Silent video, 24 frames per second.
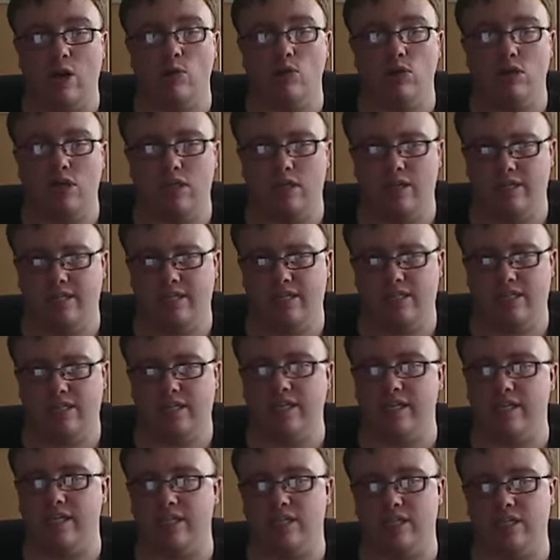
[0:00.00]
would like to
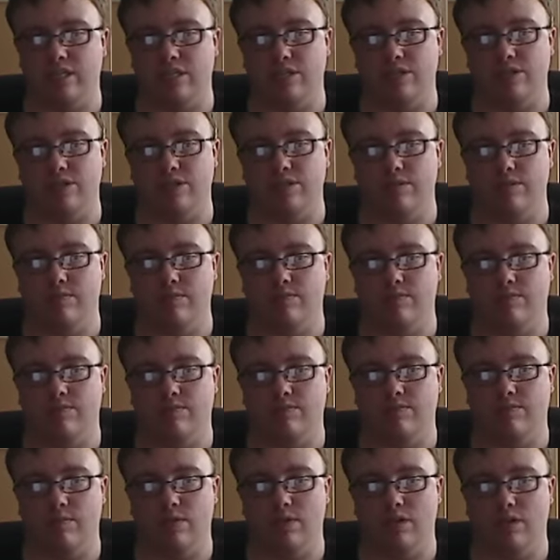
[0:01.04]
get it done
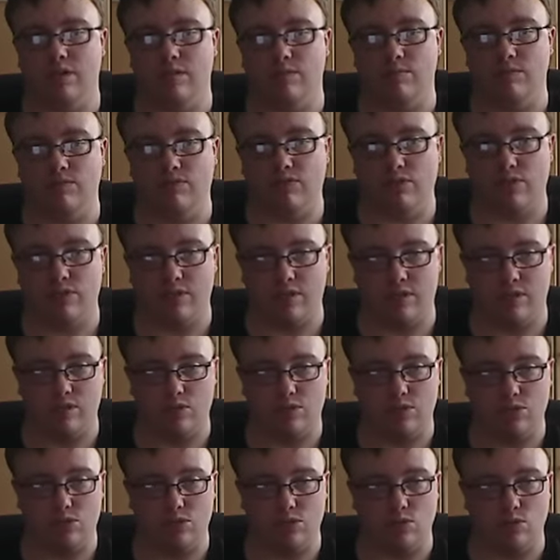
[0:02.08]
before I go
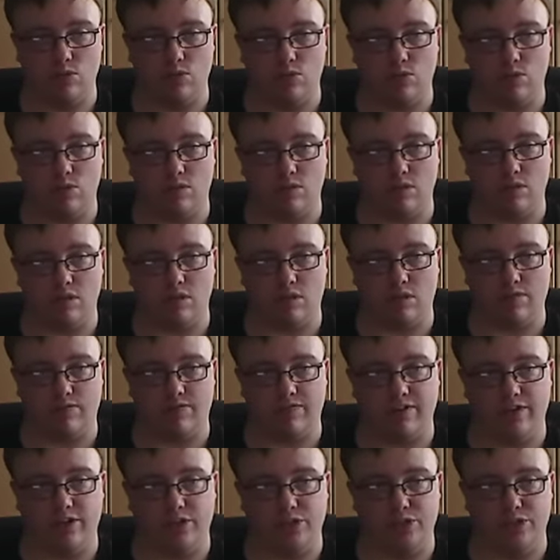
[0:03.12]
to a
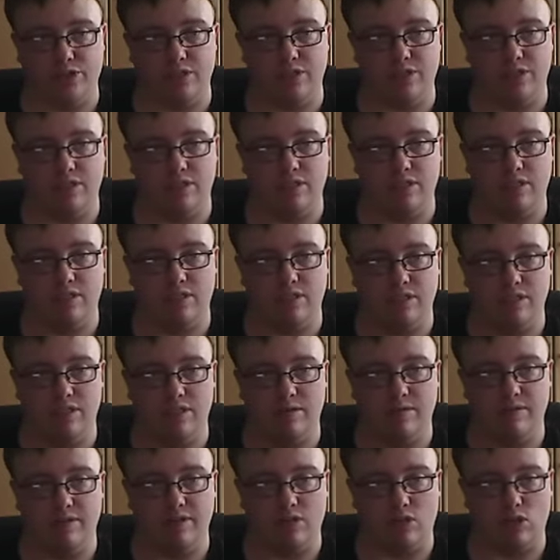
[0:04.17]
convention
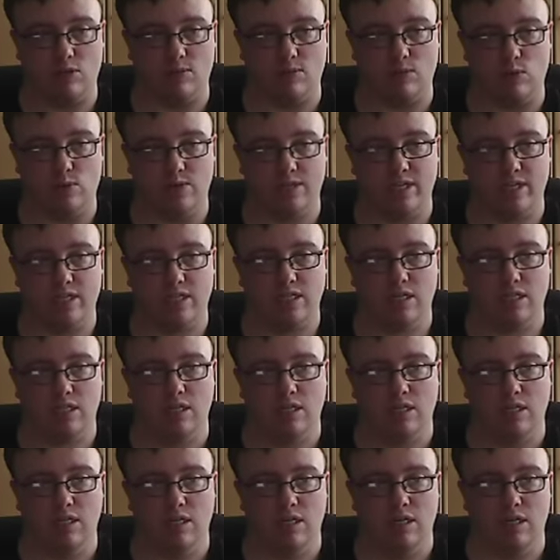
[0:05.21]
in a couple of weeks,
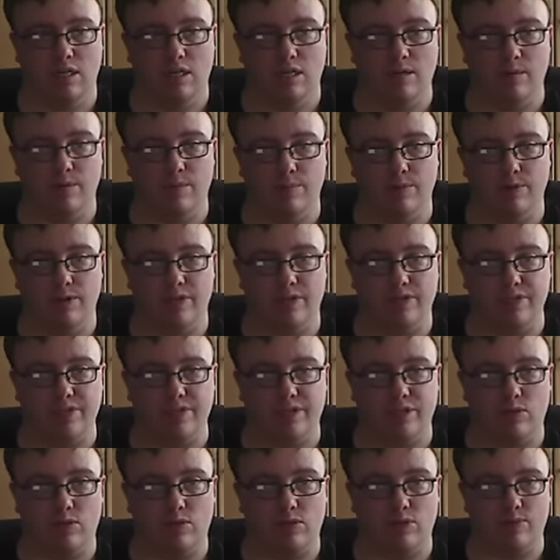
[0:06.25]
but
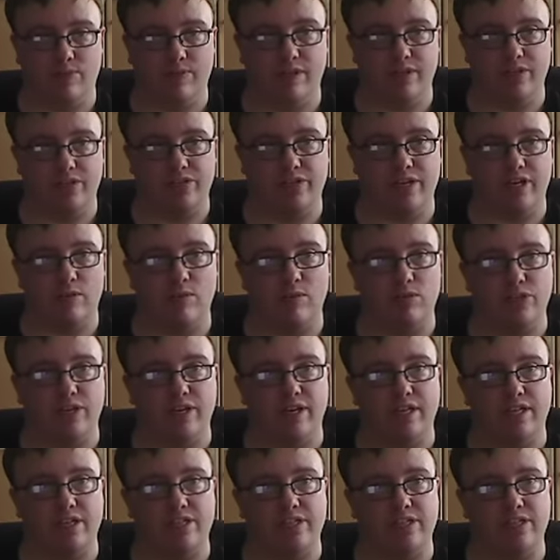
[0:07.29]
it all depends how much
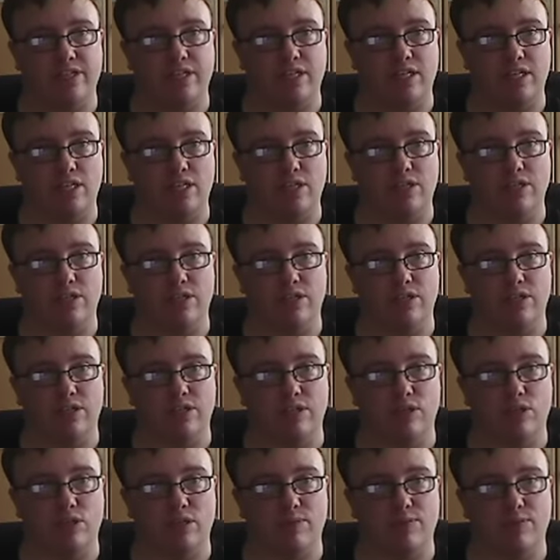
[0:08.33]
editing the
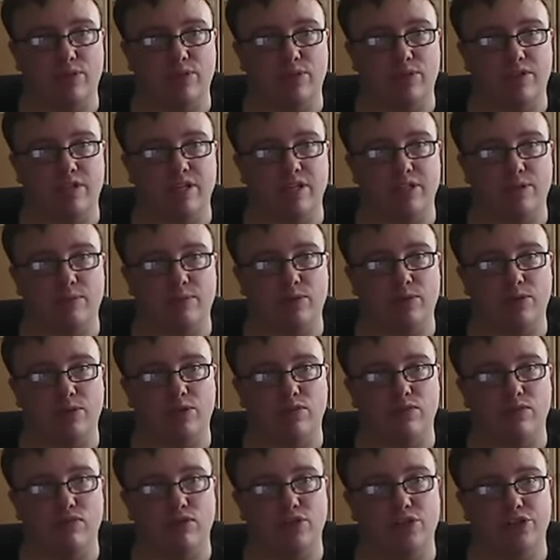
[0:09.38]
actual episode needs. I'm not going
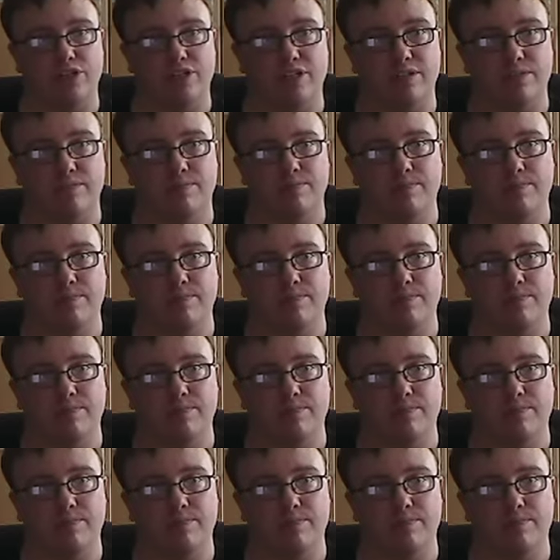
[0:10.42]
to rush it.